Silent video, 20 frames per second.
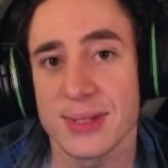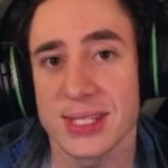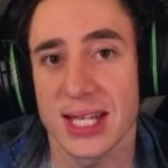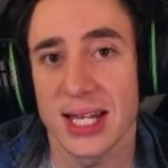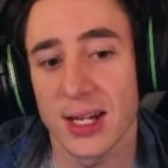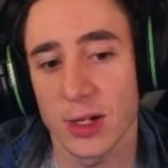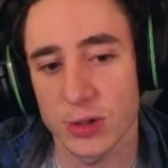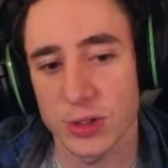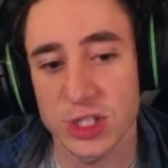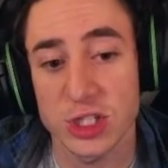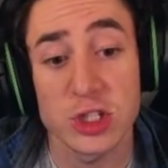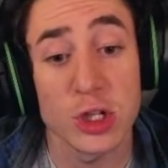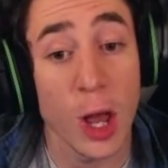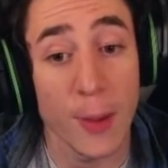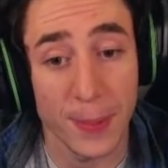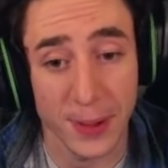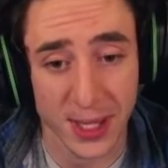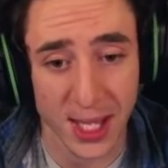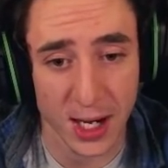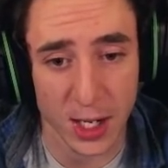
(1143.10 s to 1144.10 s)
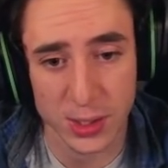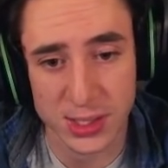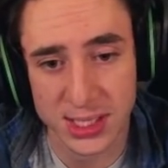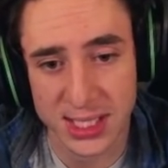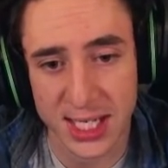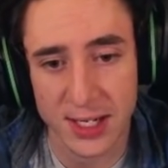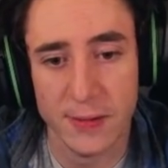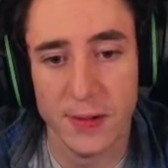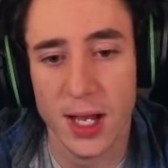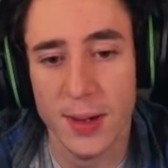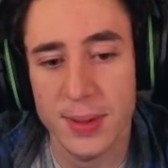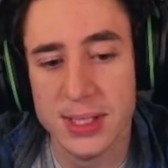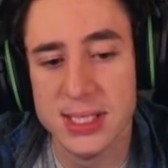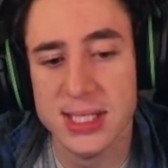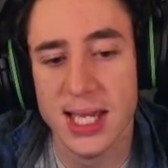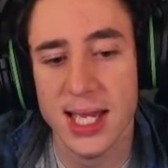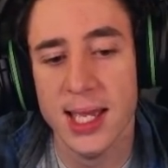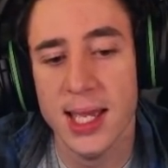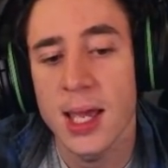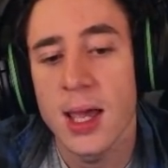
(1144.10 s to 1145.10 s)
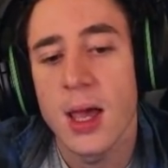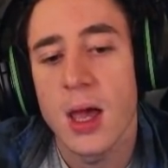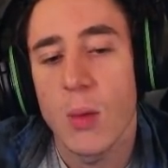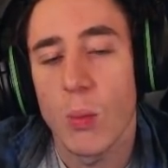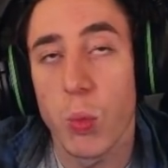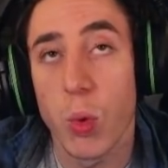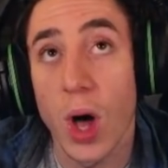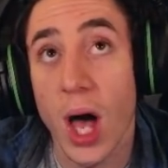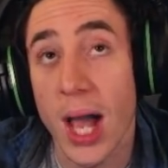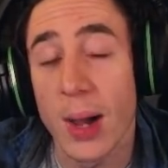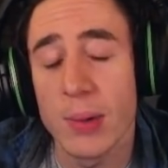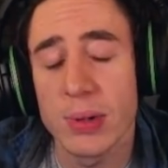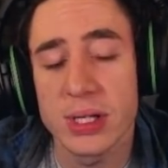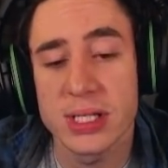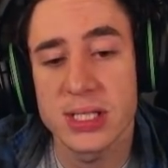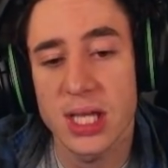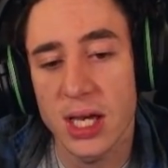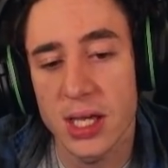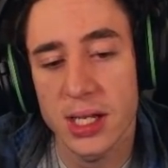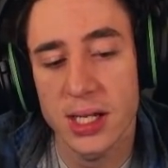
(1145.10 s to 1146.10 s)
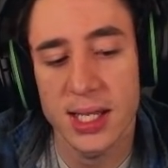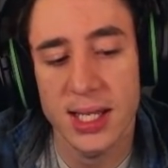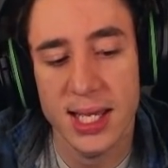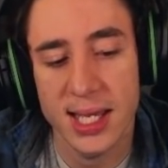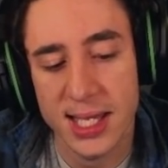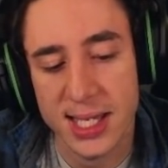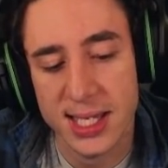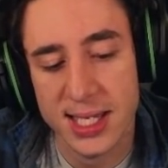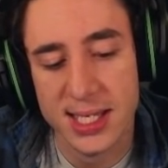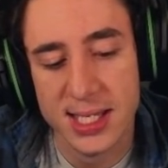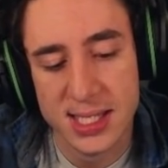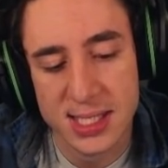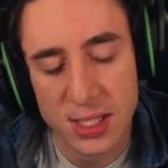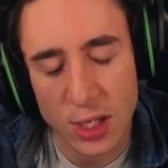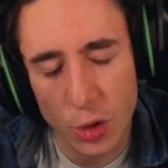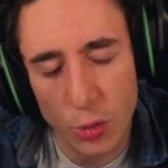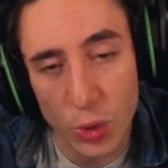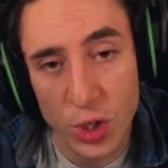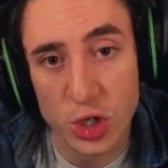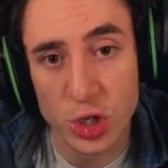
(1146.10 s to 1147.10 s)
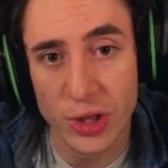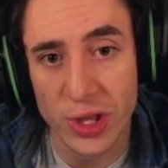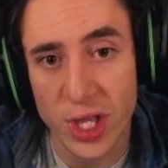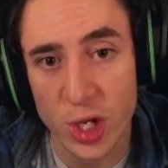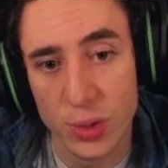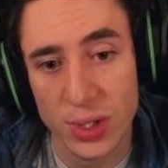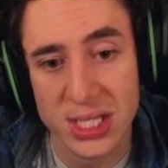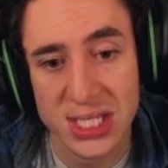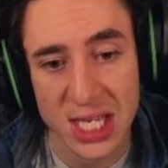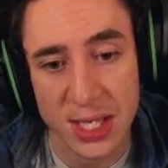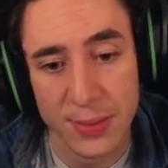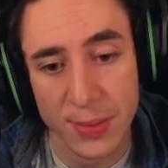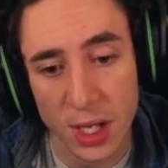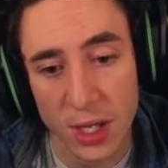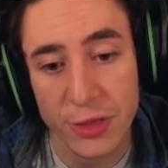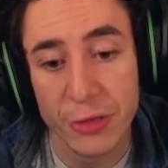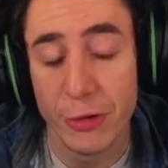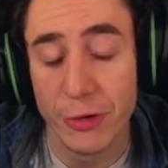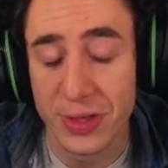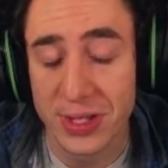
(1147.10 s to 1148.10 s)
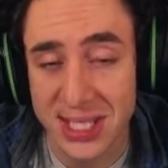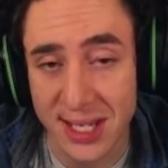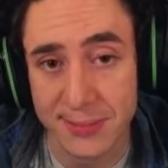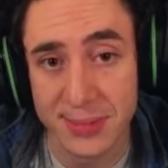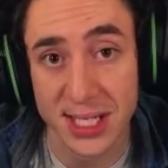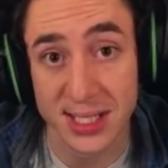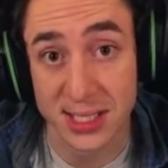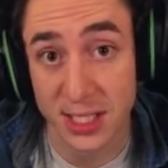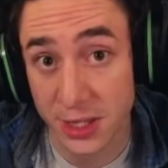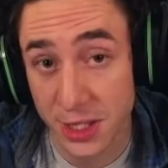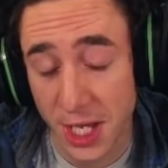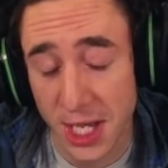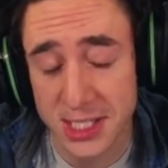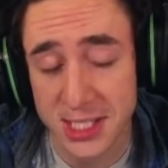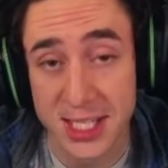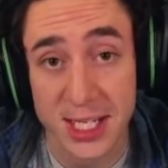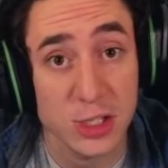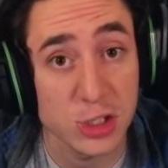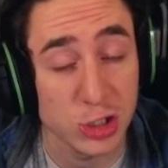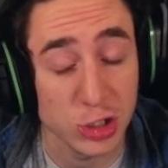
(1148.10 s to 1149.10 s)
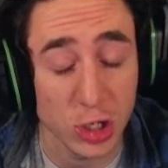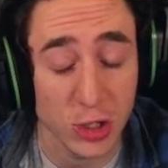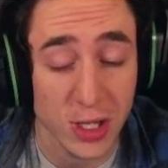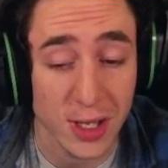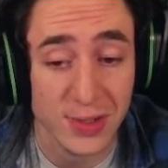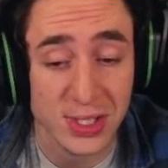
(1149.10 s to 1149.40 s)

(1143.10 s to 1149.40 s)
a little sloppy there on Secret, I would say. What I would have done is, when you got the kill on the Dema, throw the Semtex to Thirst Stick because you know they have a